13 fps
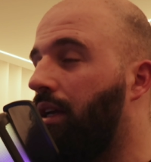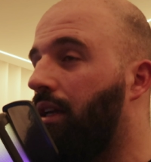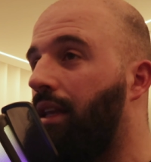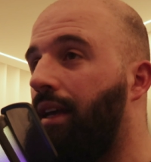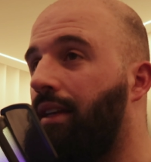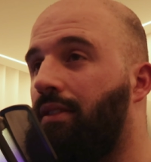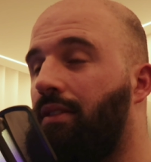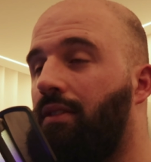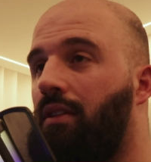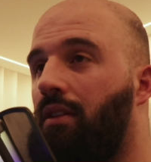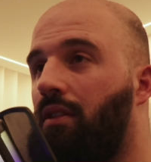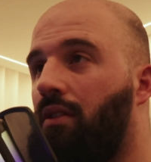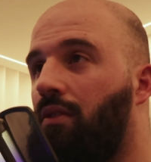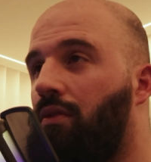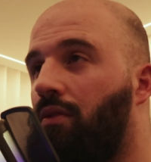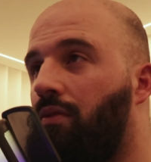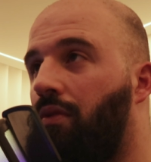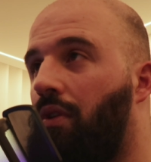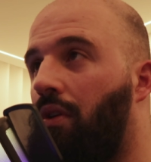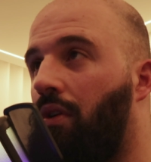last
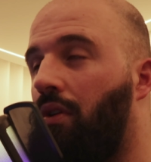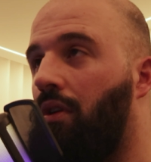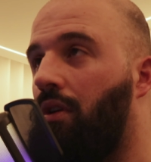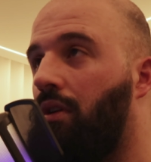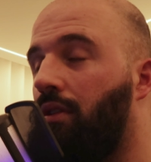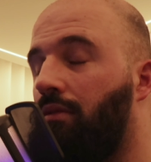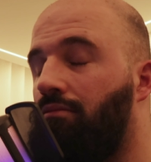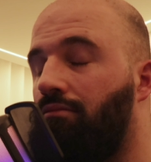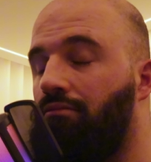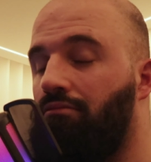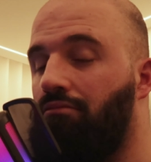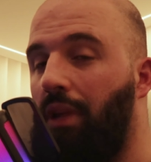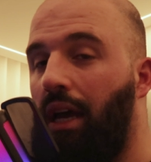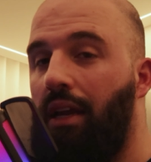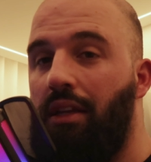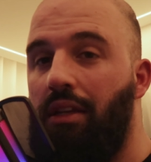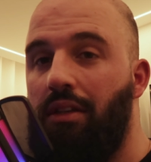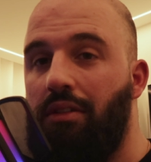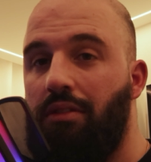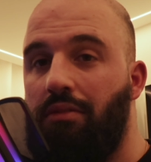for 9
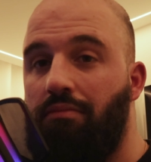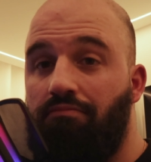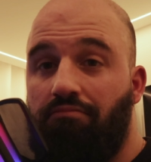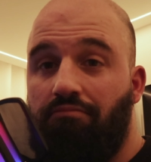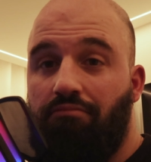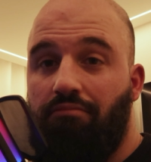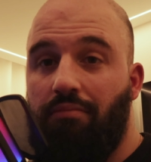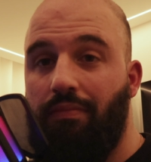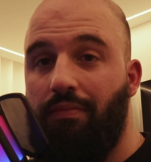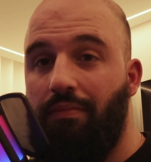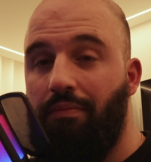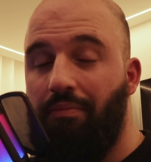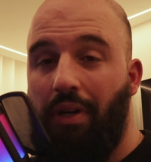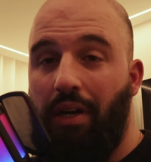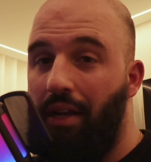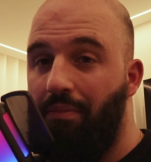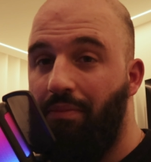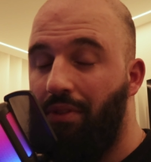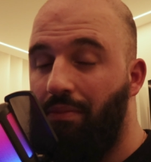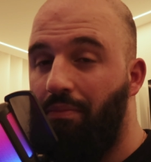years?
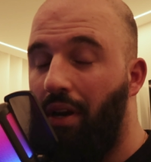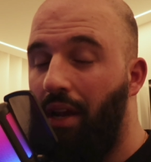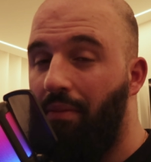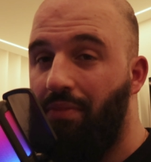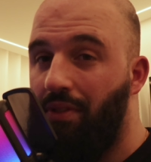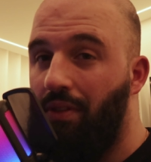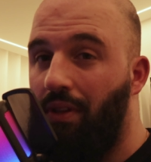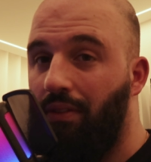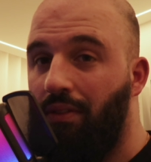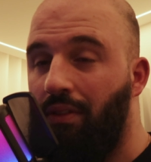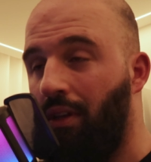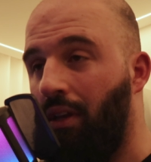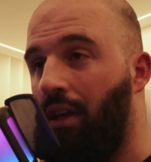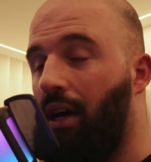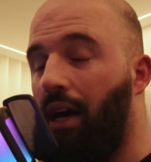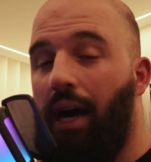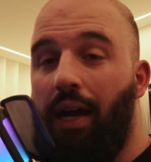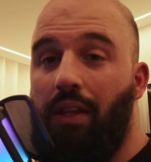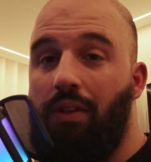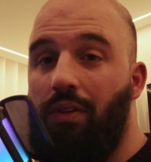Perhaps not.
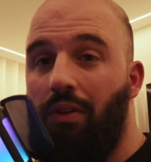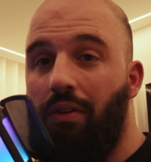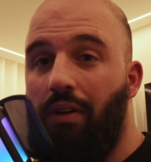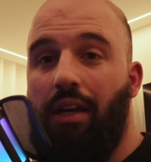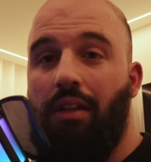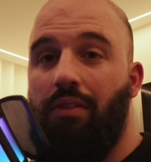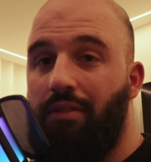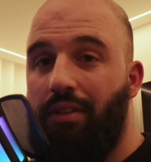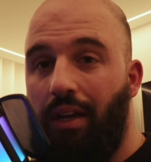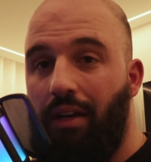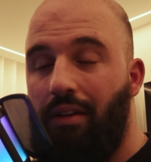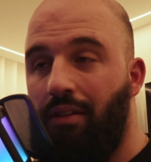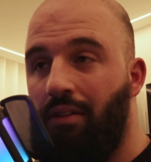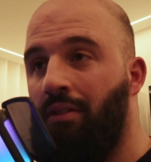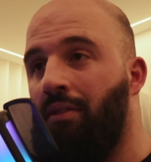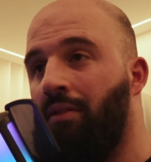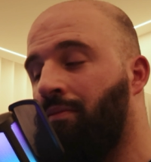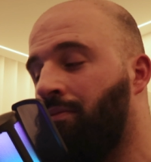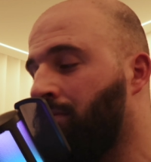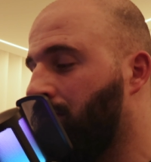I don't know. I don't care.
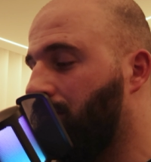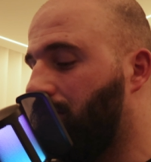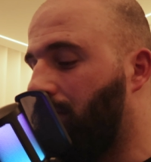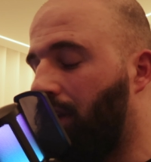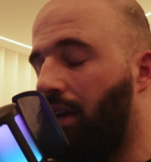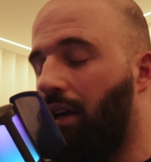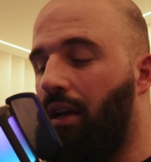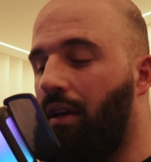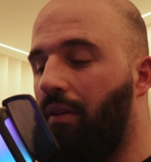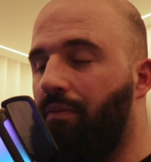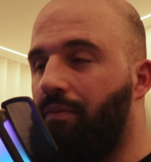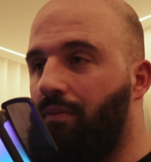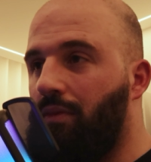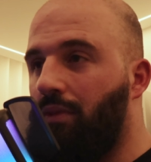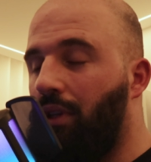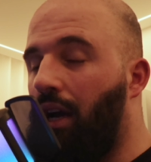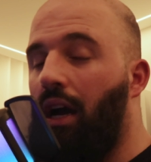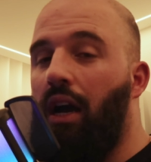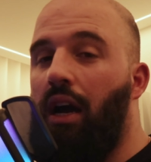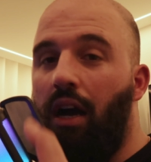Um,
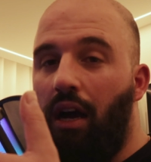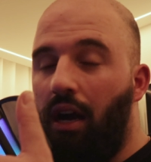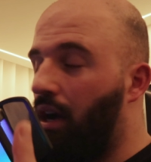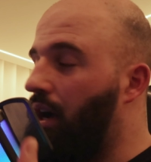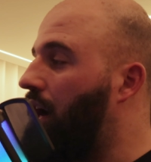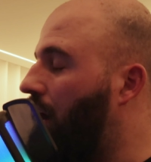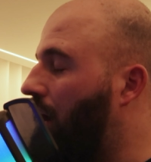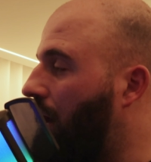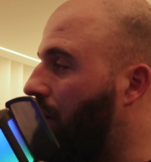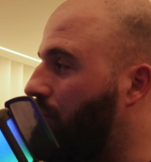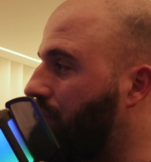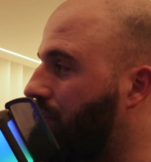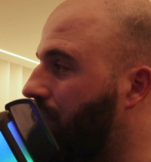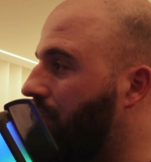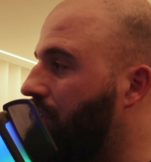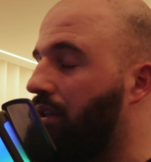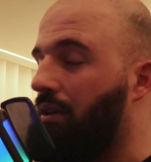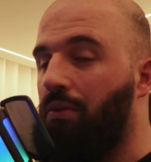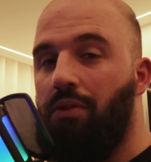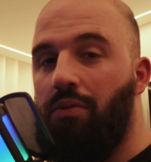uh, I wanted the
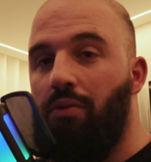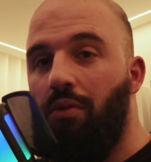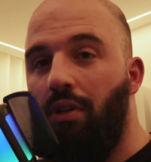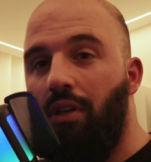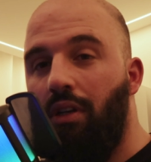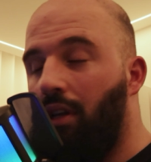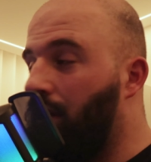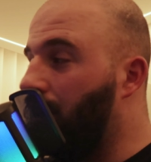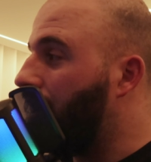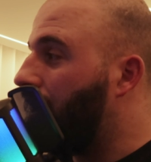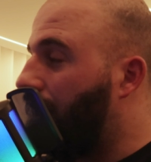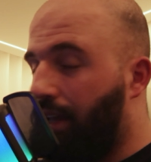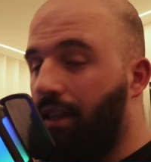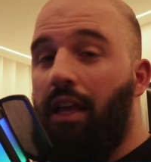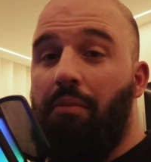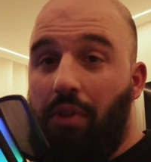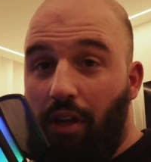liquid cooler, and I'm